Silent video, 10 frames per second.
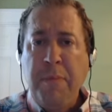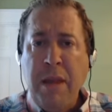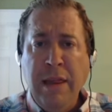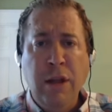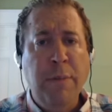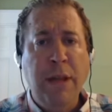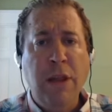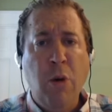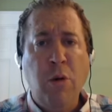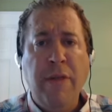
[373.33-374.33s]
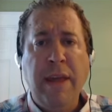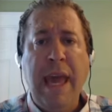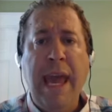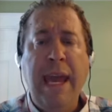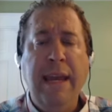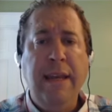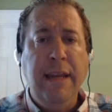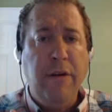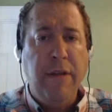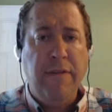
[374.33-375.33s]
a little bit lower on the cane
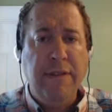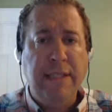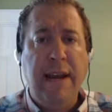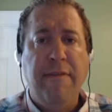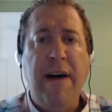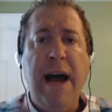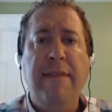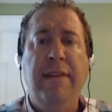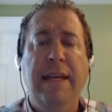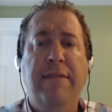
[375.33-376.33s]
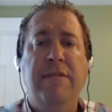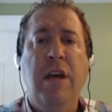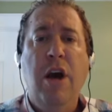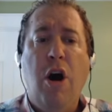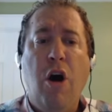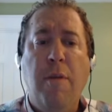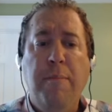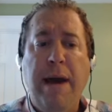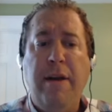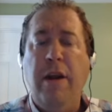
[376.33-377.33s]
near the set of 5 leaves are
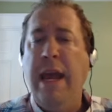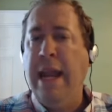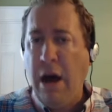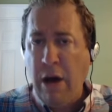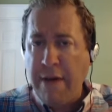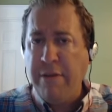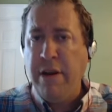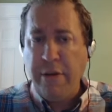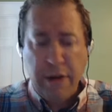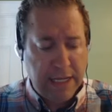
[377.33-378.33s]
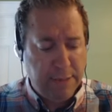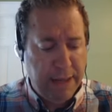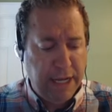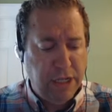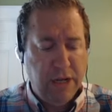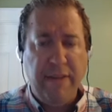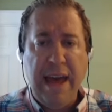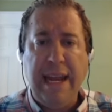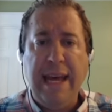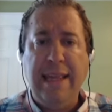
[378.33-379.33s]
better. And I'll have another explanation of
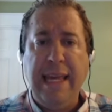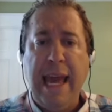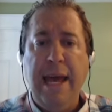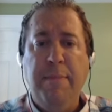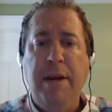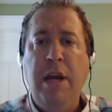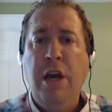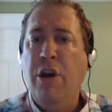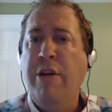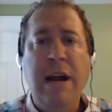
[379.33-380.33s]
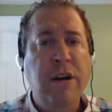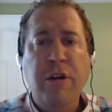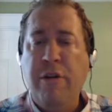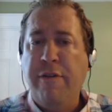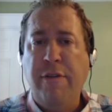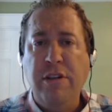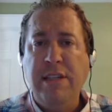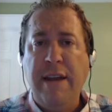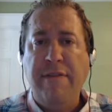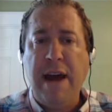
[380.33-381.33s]
that at the end. But go down into your first
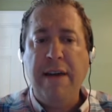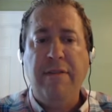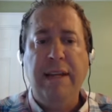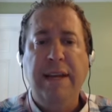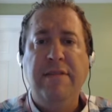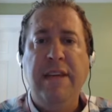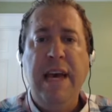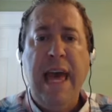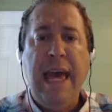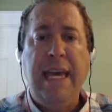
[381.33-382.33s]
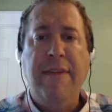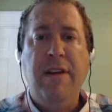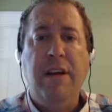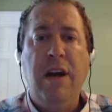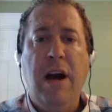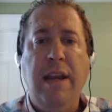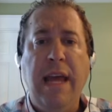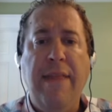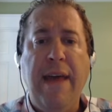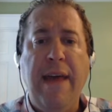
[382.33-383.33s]
set of 5 leaves and give it a cut,
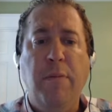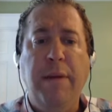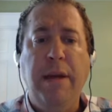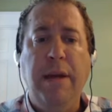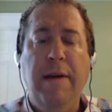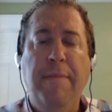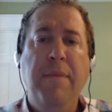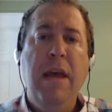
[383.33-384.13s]
and that will be good.